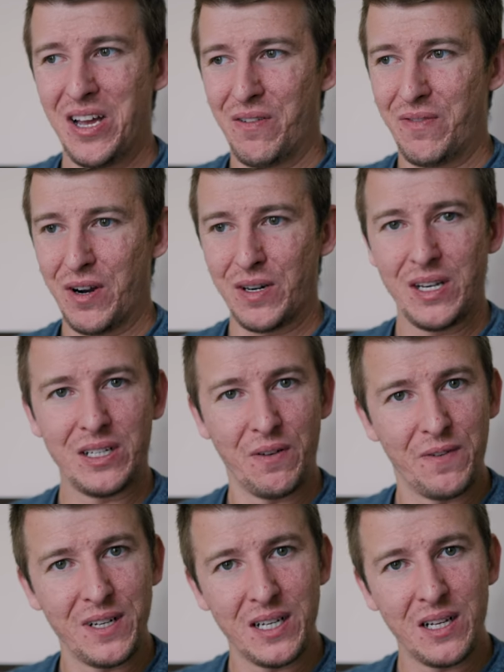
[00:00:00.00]
very
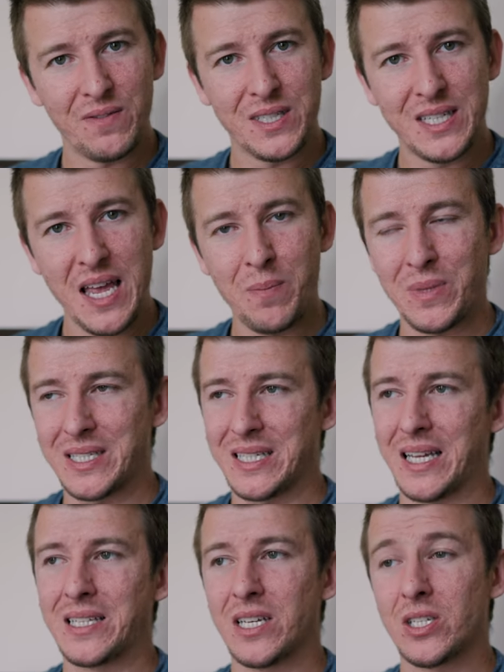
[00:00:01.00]
definitive statements
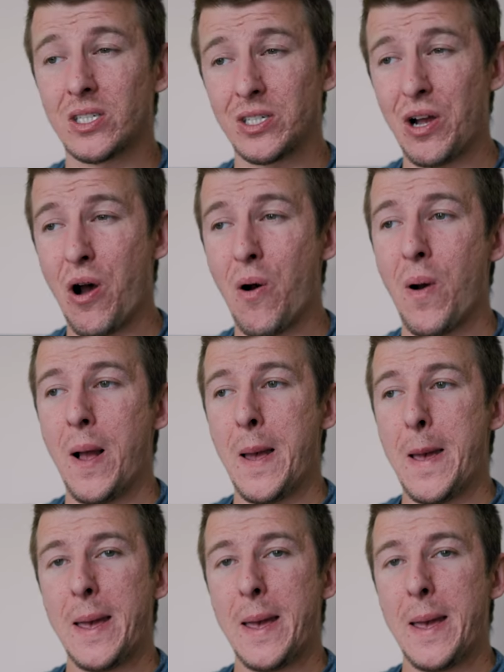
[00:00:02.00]
like this so